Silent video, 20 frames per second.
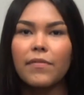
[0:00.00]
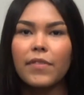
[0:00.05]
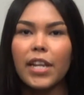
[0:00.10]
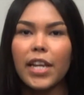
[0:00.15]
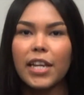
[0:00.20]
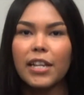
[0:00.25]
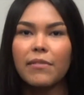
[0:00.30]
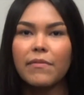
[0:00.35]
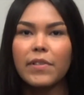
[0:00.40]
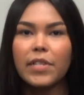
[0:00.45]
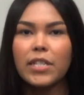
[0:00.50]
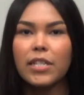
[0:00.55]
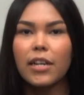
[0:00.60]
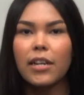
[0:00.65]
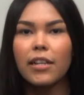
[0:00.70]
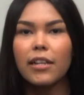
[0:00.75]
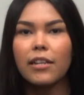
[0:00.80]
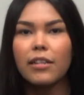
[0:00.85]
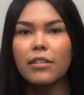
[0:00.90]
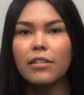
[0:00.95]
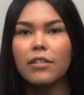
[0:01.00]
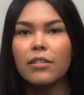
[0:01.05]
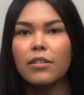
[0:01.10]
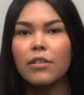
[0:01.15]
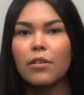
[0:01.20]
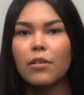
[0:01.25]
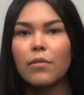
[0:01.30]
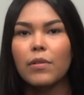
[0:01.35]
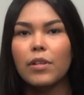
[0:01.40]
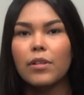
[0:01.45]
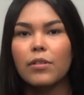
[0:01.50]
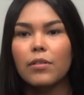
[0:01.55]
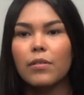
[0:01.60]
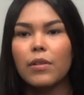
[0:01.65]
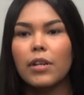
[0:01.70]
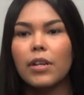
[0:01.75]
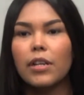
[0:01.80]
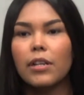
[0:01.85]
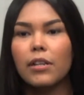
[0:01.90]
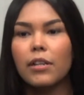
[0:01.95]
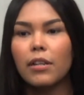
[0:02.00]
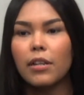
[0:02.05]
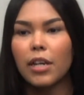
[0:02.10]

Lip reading: Native Studies to go into a